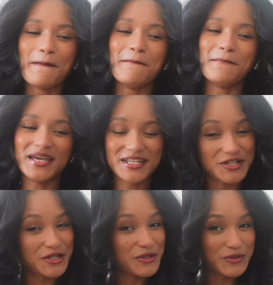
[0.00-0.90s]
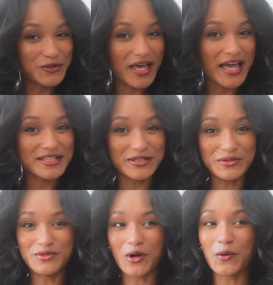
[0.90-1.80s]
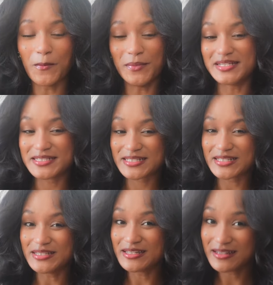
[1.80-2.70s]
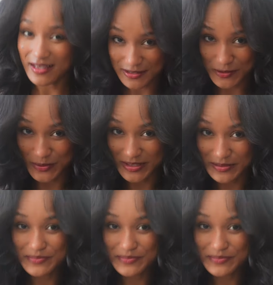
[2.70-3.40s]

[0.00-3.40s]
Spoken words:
make sure you do that so you don't miss the next one.